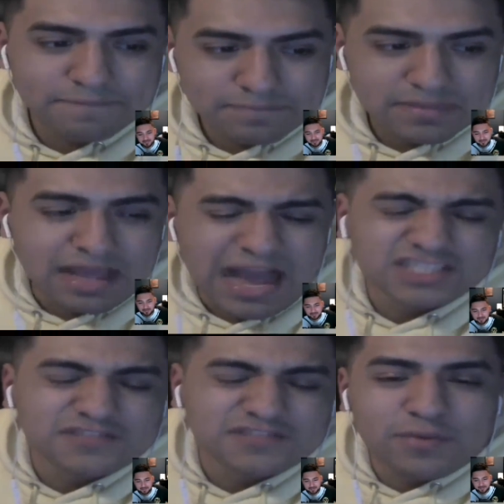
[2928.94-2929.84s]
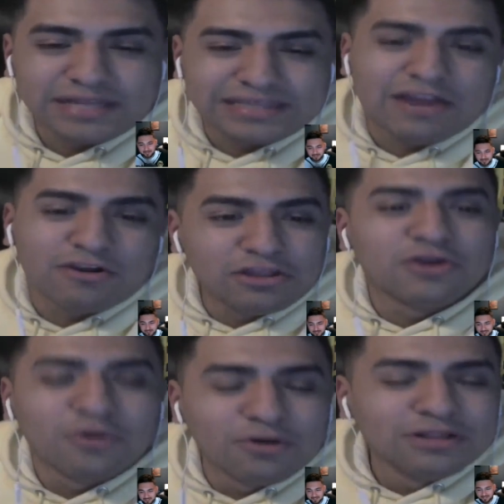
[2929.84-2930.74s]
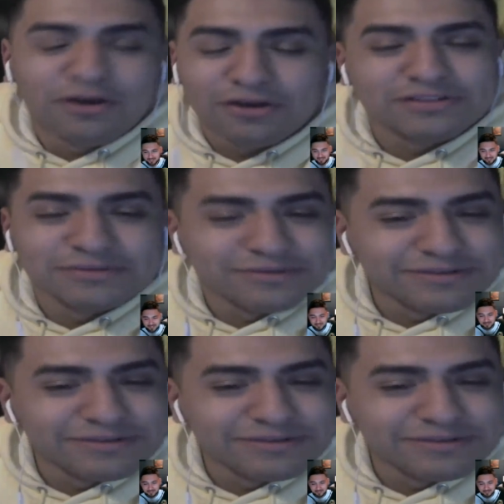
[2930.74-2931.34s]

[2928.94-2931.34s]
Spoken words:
I just feel we get that early goal. Oh, dude.